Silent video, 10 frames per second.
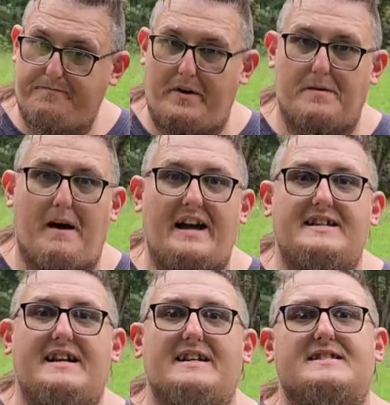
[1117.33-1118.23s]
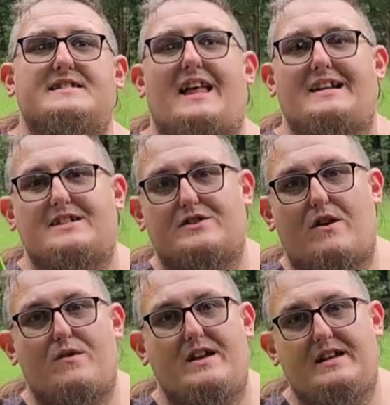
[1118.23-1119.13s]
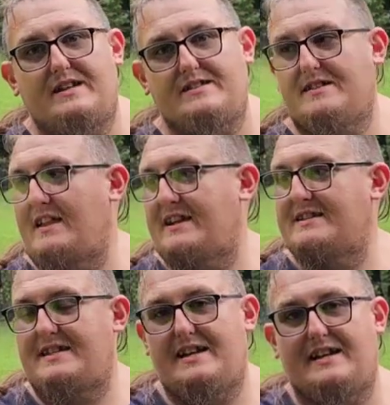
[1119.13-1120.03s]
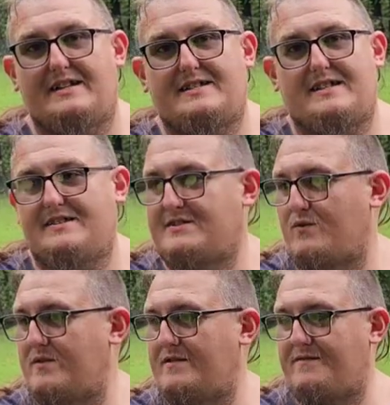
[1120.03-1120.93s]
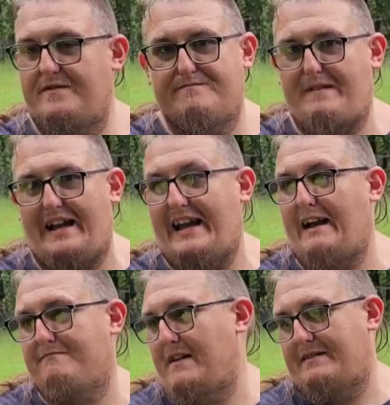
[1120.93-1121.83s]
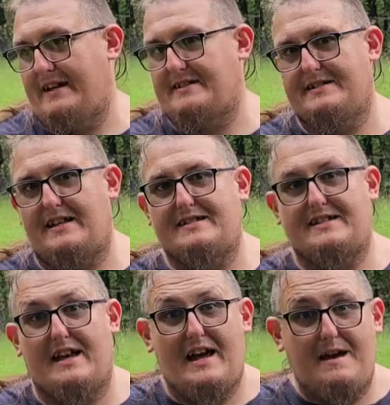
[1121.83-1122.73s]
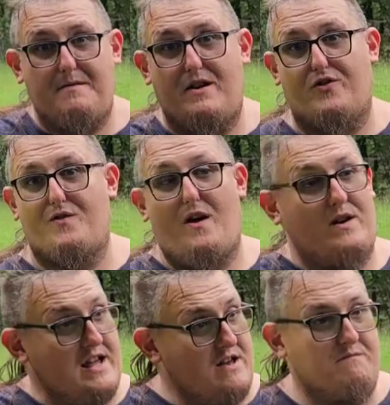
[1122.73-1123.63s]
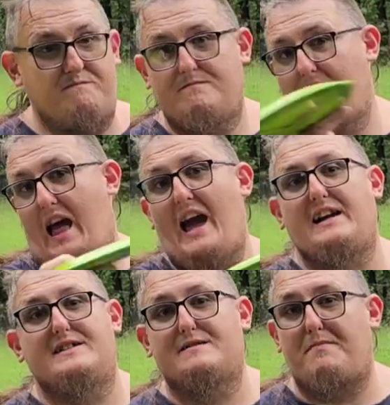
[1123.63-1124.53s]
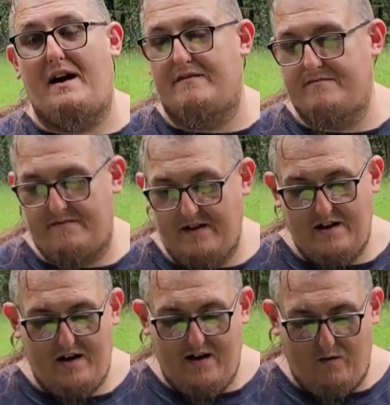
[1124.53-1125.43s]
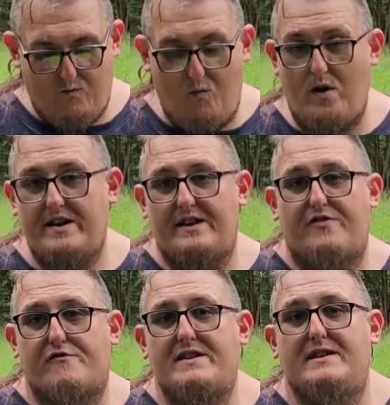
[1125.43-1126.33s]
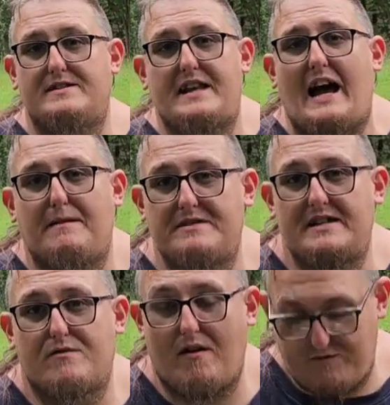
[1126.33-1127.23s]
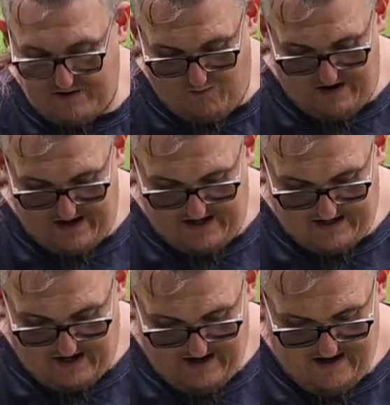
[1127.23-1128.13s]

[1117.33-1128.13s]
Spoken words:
Bear Bite Disc likes to throw his like this, sort of. I guess it's like this. But he'll throw it, and he'll ace about 1 in 3 times he throws one of these.